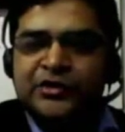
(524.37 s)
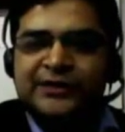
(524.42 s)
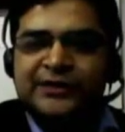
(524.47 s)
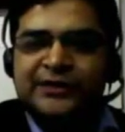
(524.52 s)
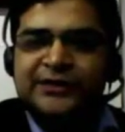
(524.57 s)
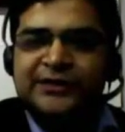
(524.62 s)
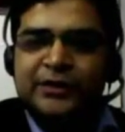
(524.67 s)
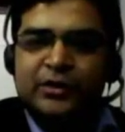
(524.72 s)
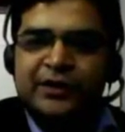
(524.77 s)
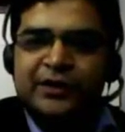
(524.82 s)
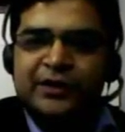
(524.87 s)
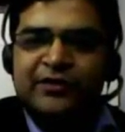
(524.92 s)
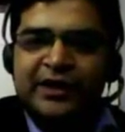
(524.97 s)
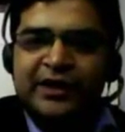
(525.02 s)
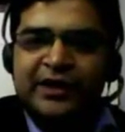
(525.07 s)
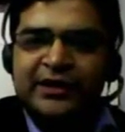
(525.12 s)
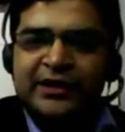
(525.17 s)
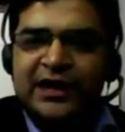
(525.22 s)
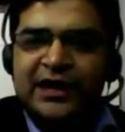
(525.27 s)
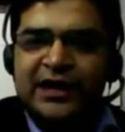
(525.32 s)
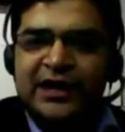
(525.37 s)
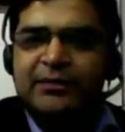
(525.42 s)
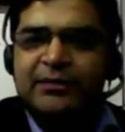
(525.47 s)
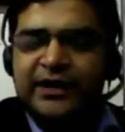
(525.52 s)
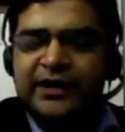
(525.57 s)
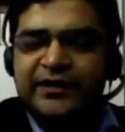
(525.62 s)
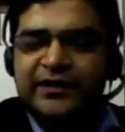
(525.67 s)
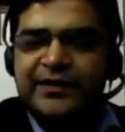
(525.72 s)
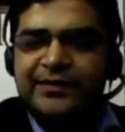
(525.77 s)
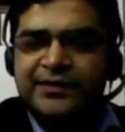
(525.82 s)
So I said, okay, fine,
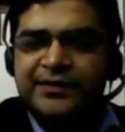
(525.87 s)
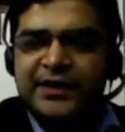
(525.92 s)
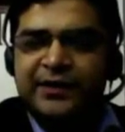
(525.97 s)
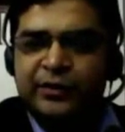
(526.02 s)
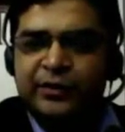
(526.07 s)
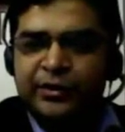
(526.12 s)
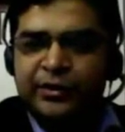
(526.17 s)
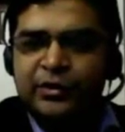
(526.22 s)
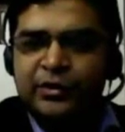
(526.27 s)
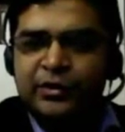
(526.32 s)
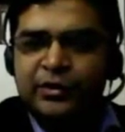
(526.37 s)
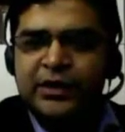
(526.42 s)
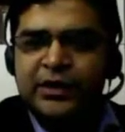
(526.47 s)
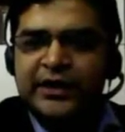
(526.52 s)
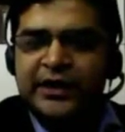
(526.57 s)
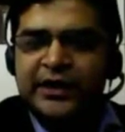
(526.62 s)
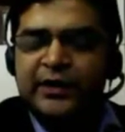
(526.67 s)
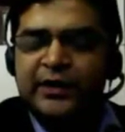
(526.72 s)
I'll make a website for you